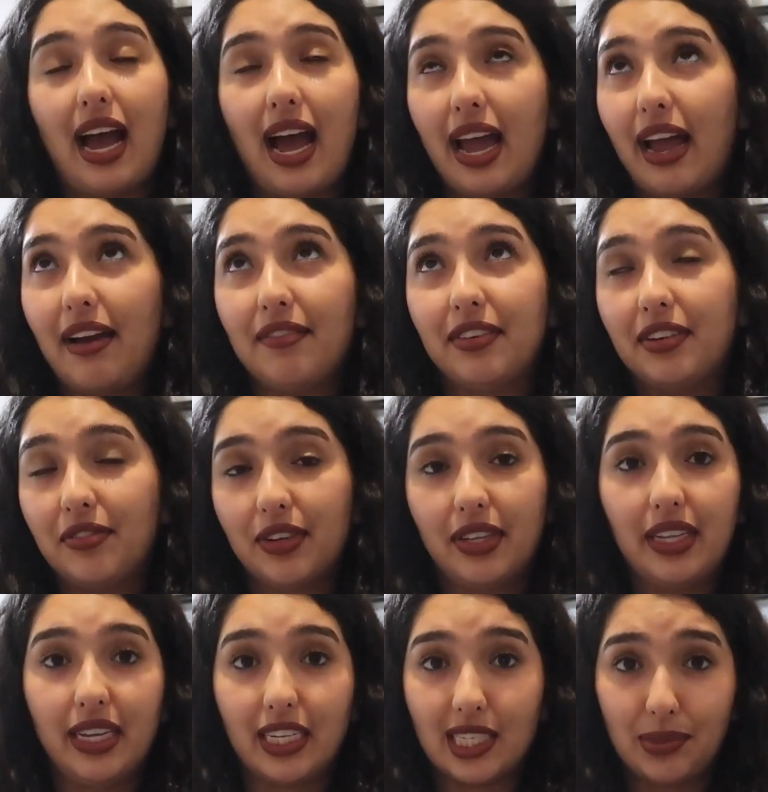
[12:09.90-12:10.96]
haven't
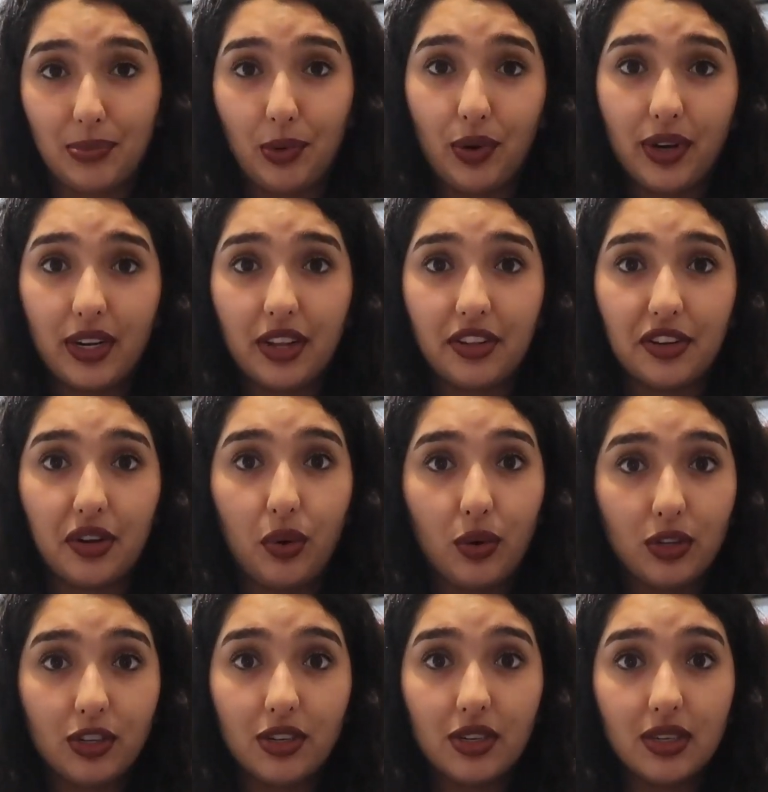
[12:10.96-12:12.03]
really explored other
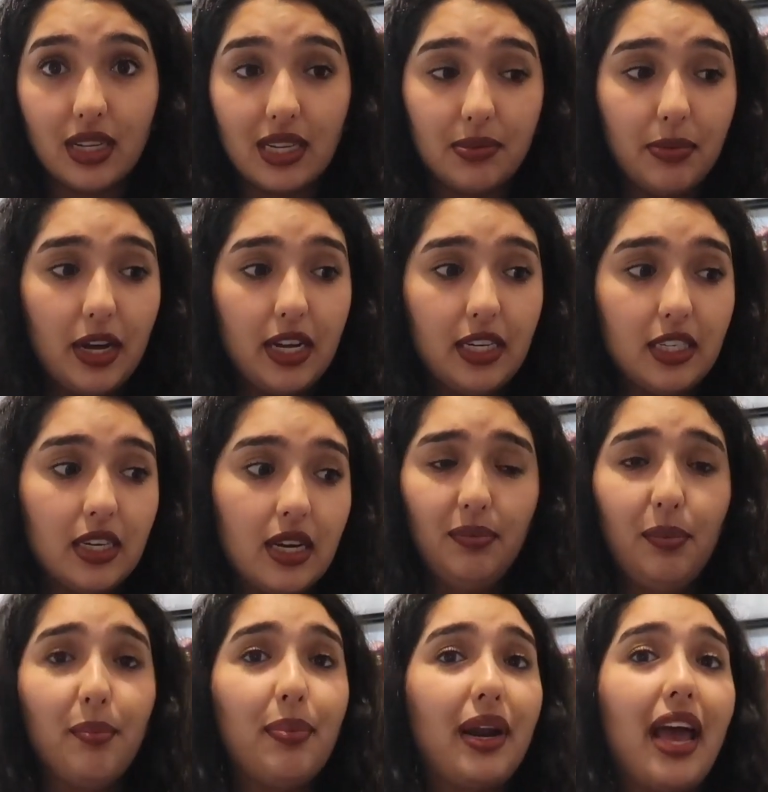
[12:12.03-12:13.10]
cultures as much,
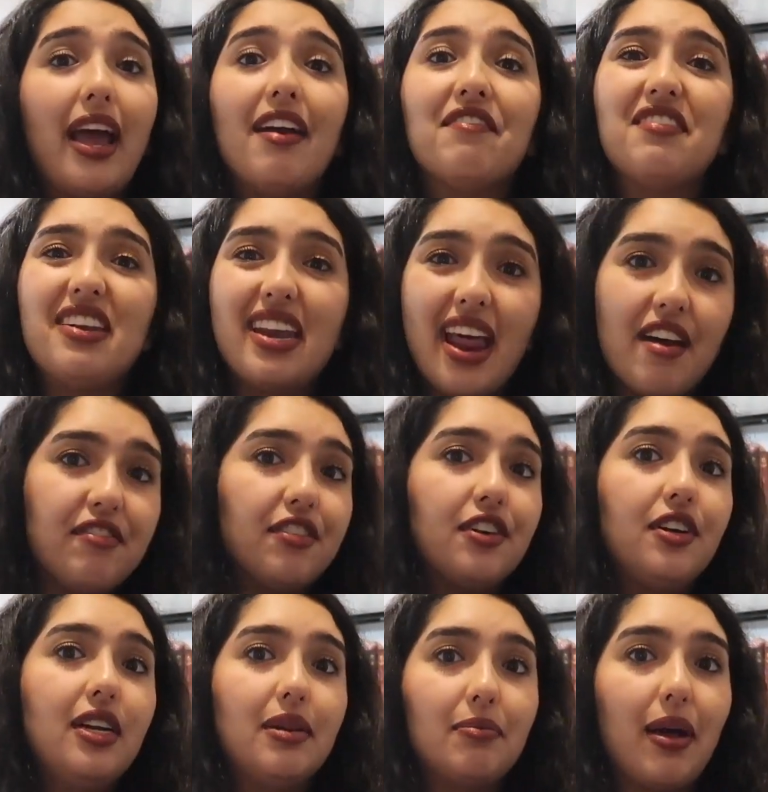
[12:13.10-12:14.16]
but I have never
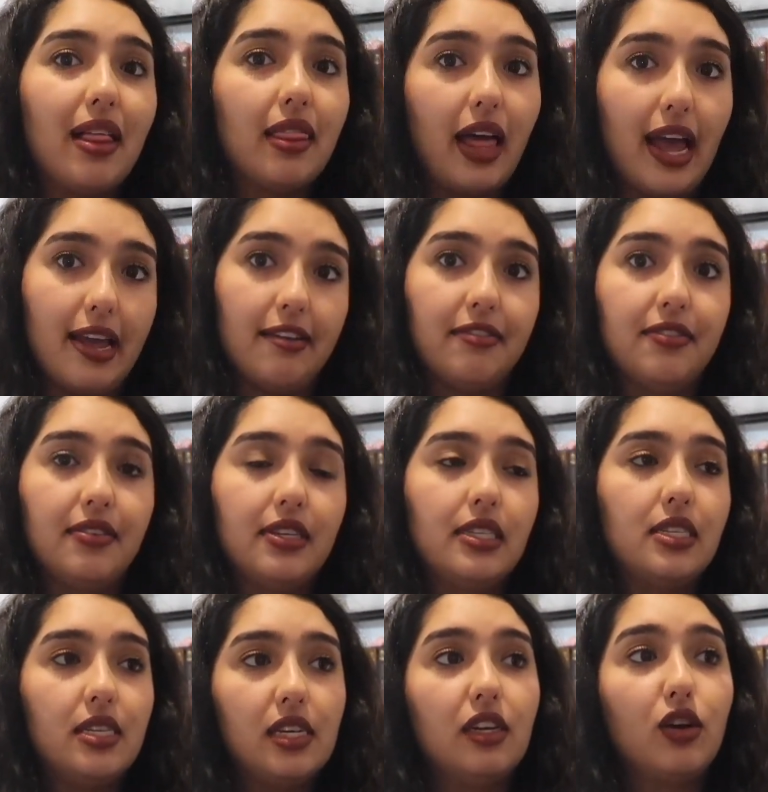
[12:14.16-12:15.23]
in my life
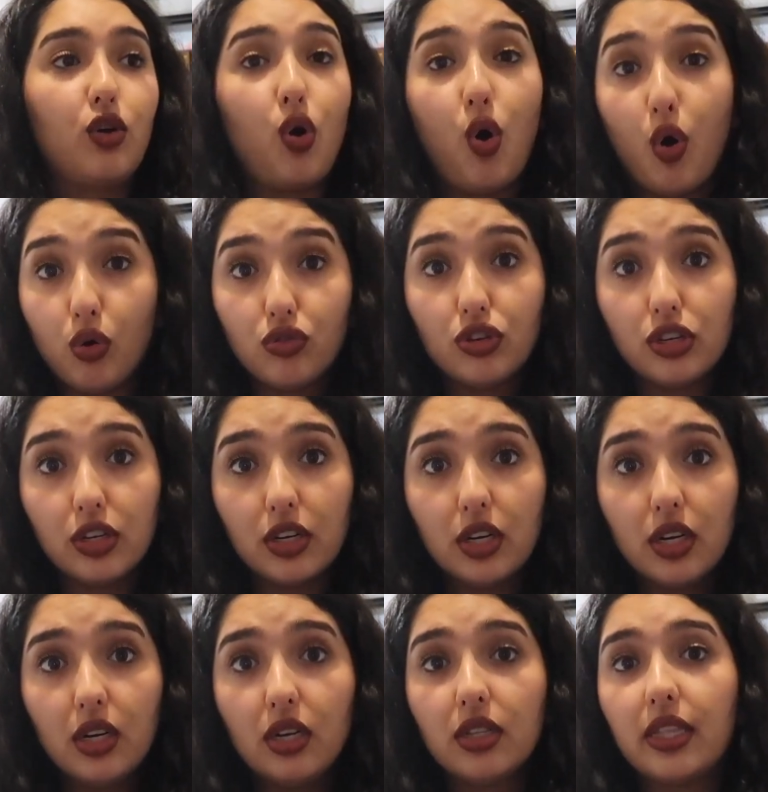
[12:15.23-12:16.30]
seen a
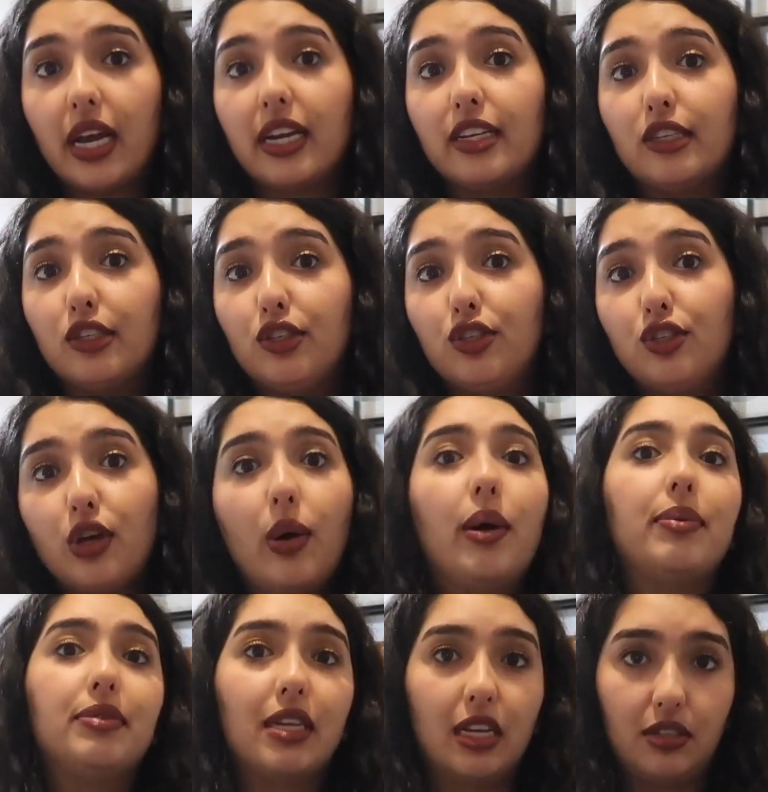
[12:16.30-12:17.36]
culture that is so
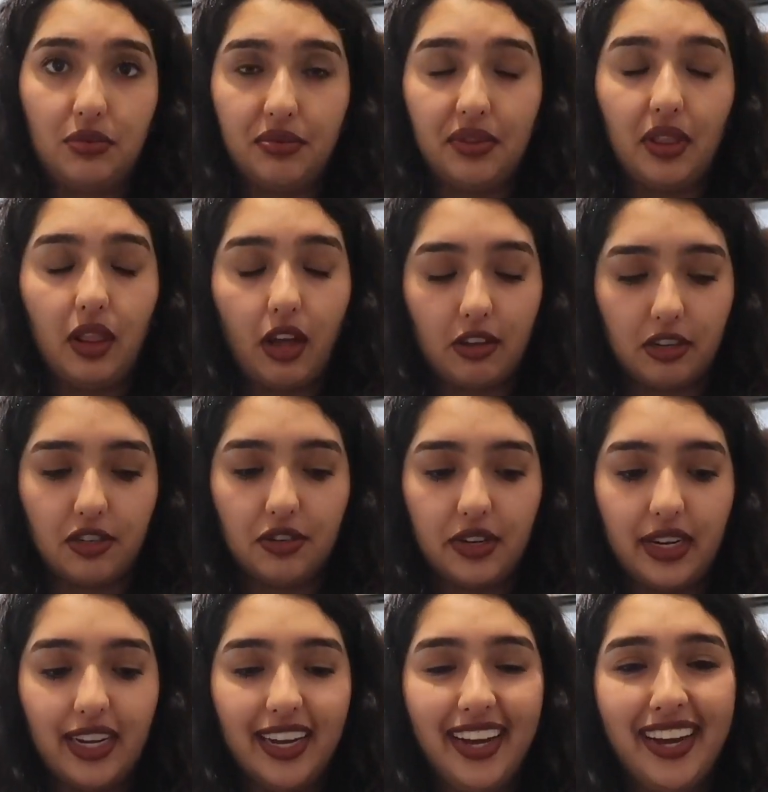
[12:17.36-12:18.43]
obsessed with
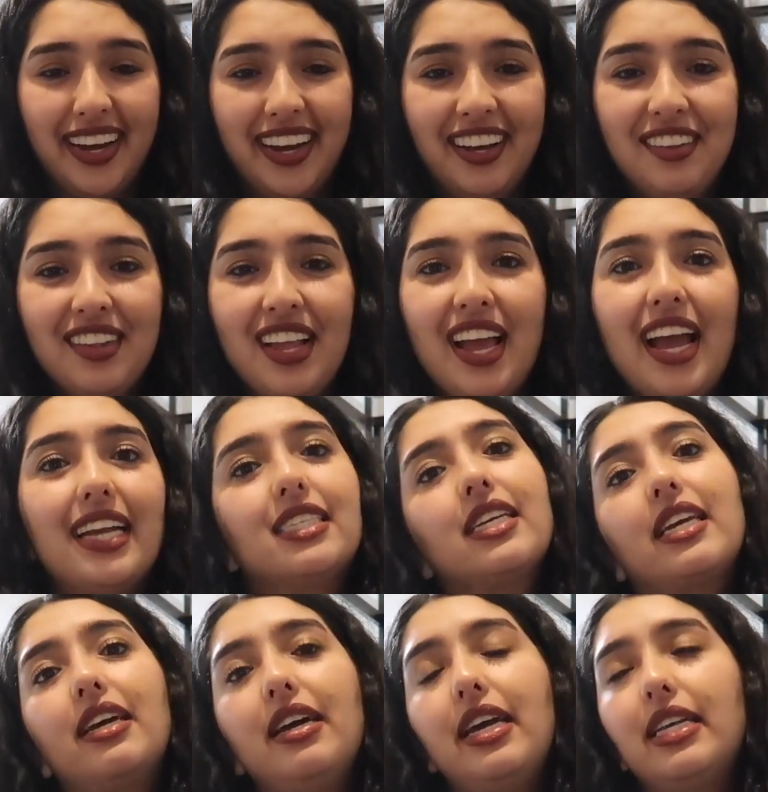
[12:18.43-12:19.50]
luxury.
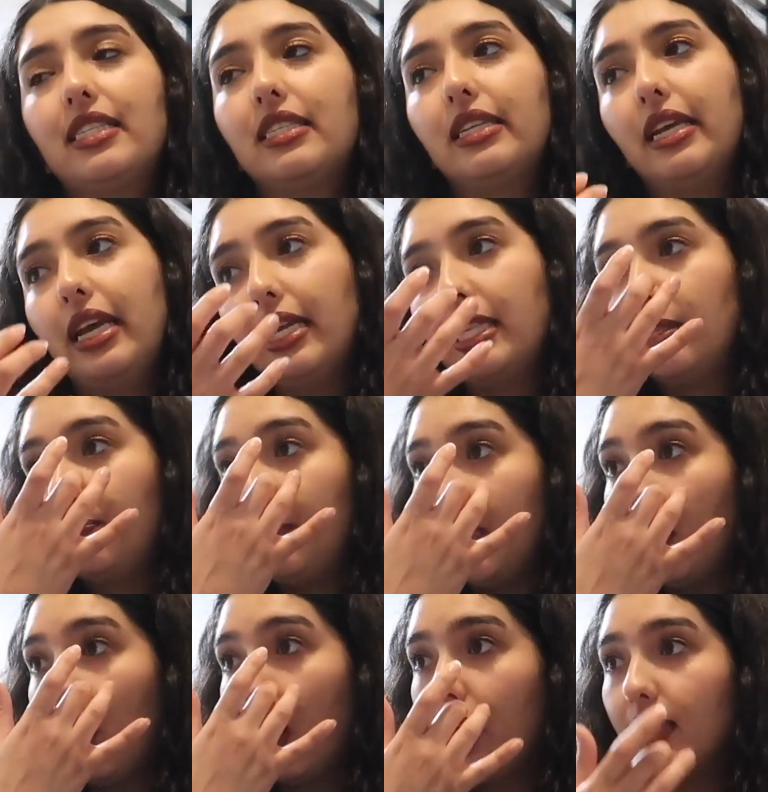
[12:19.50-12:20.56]
it's
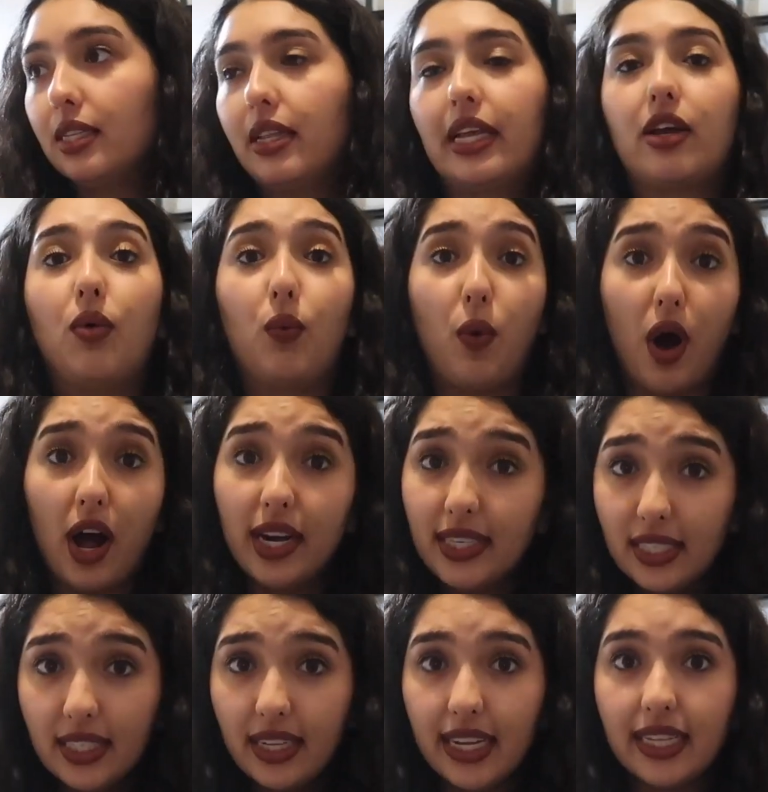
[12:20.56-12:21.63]
beyond like a
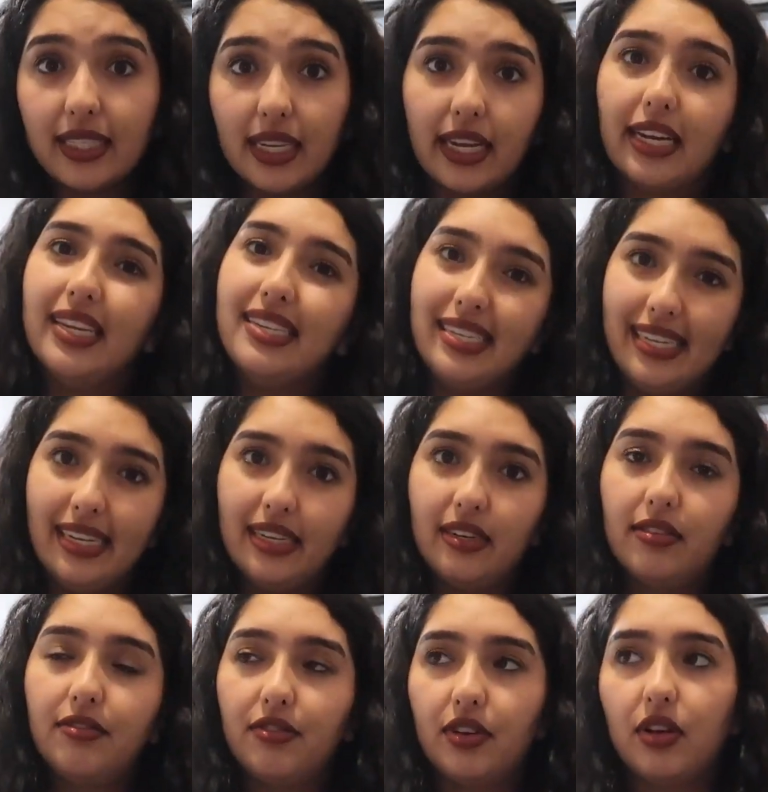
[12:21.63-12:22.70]
want, it's like a need
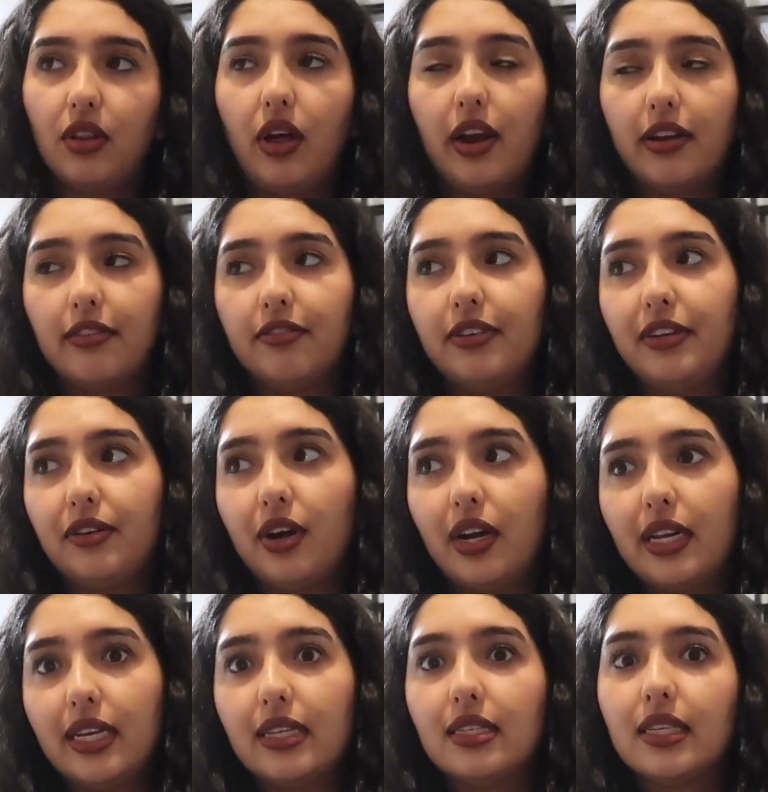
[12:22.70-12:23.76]
for a lot of
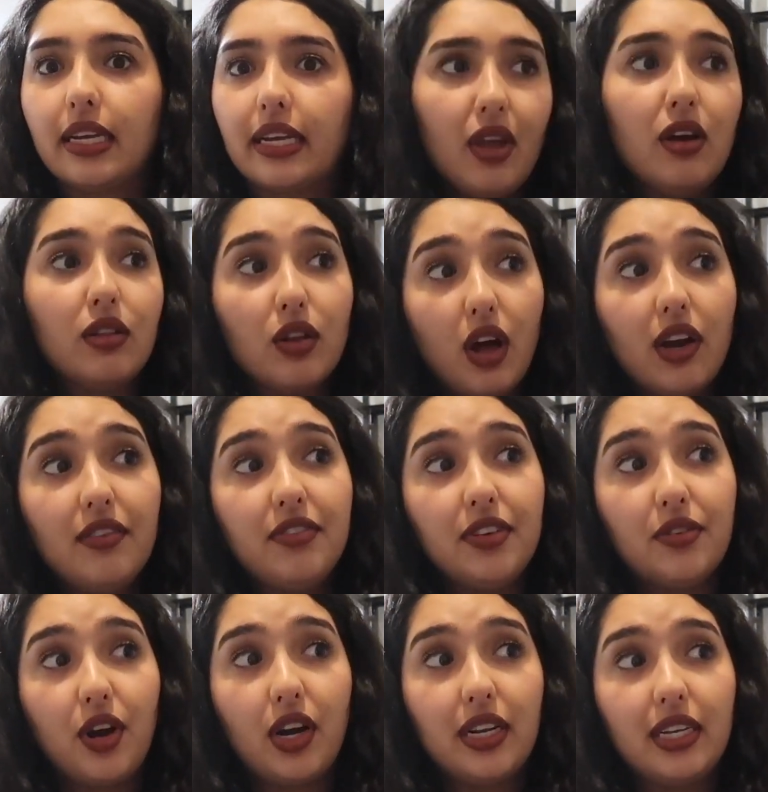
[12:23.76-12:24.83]
Iranians. Like, a lot of
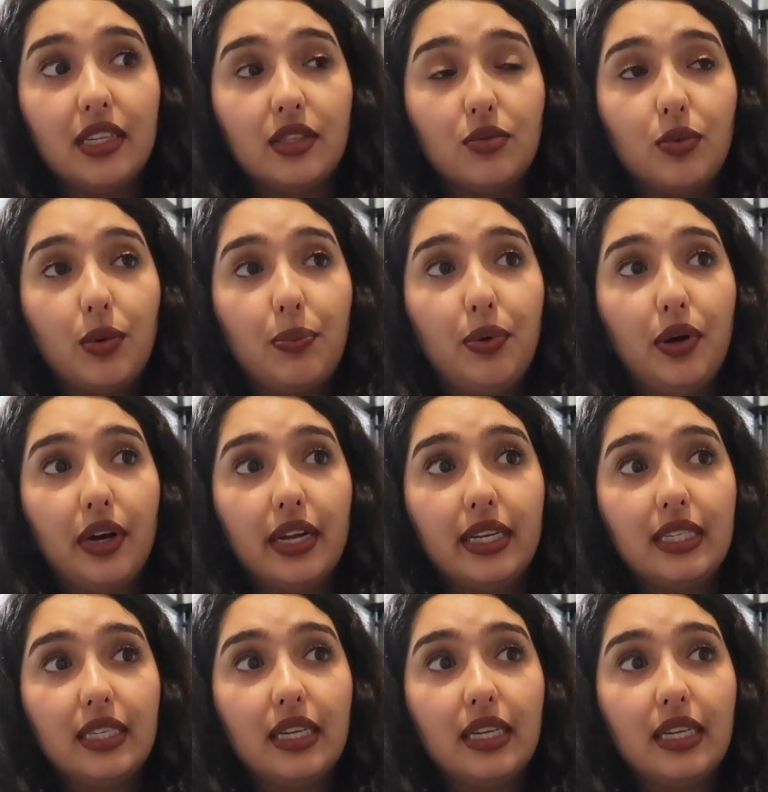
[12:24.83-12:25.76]
Iranians will put